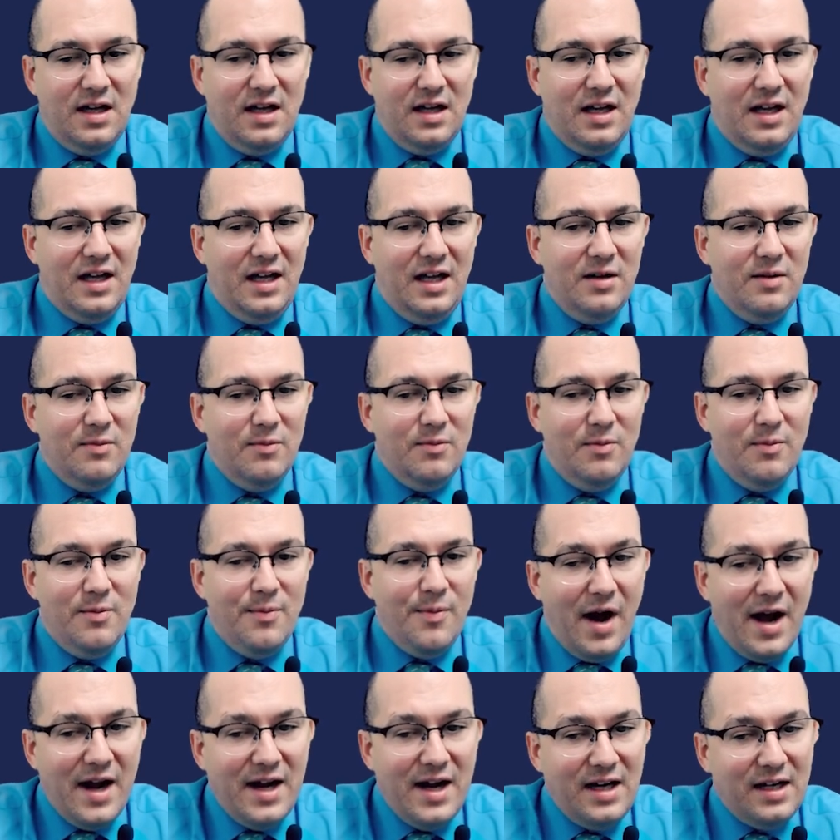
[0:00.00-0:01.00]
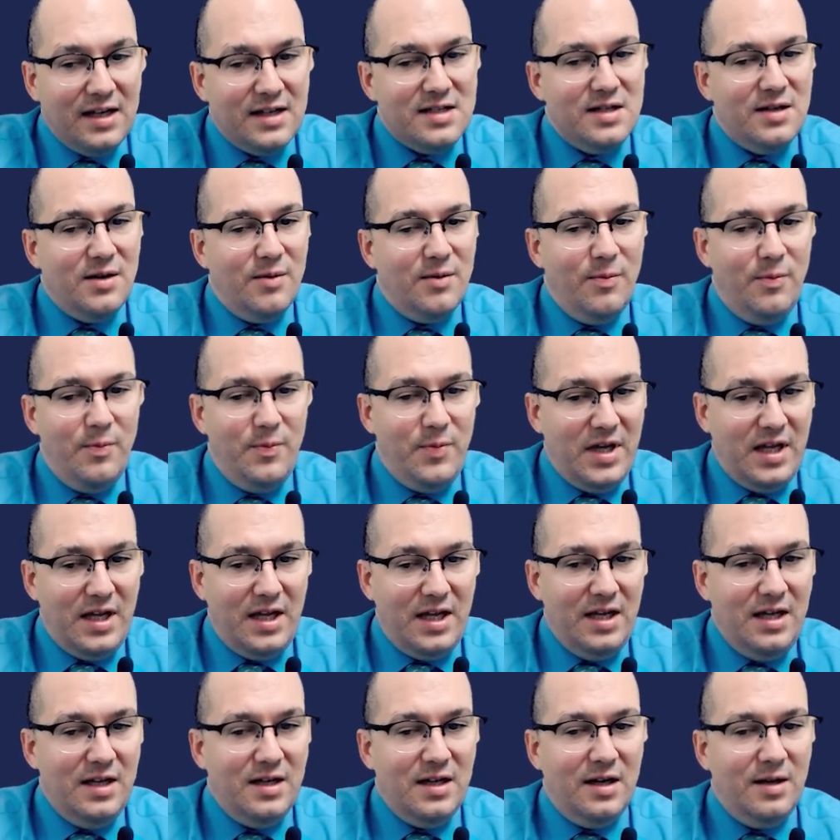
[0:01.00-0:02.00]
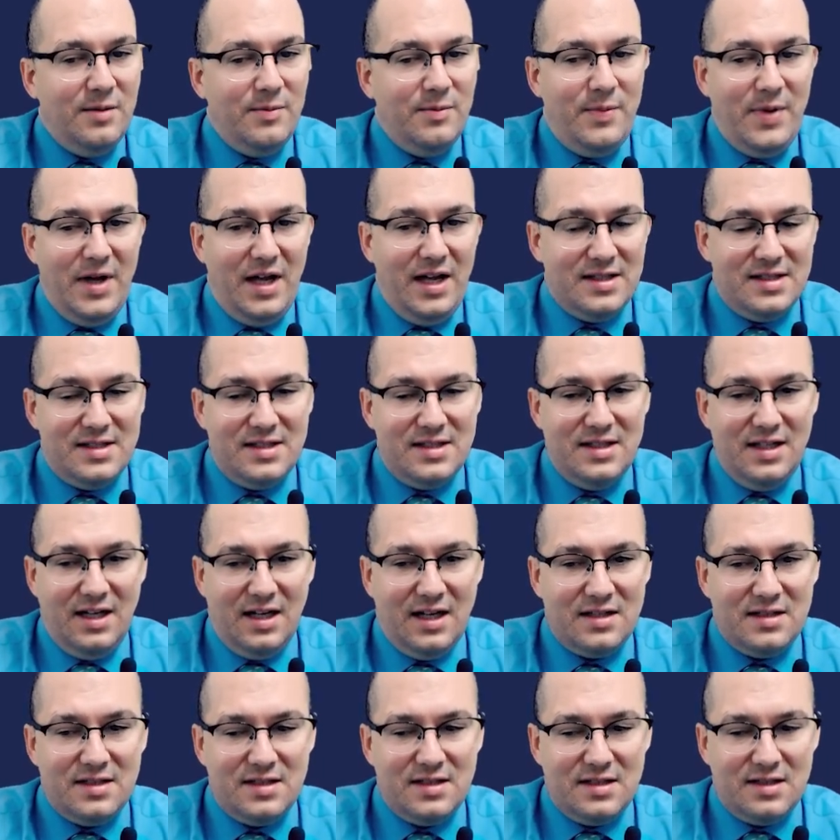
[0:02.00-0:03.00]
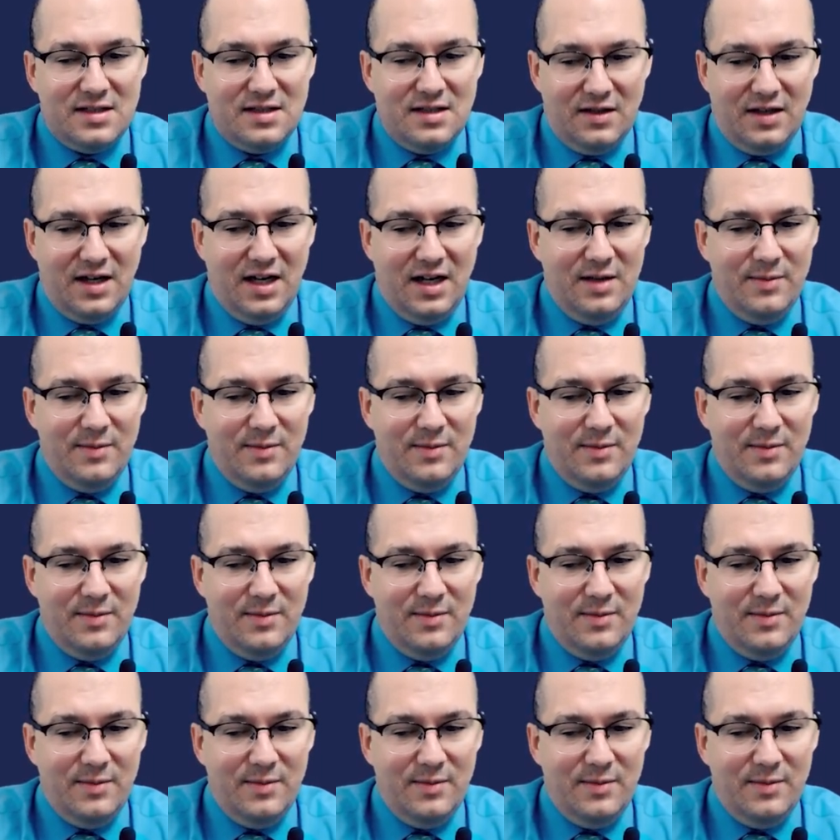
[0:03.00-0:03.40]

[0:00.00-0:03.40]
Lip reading: it might be band 6, okay?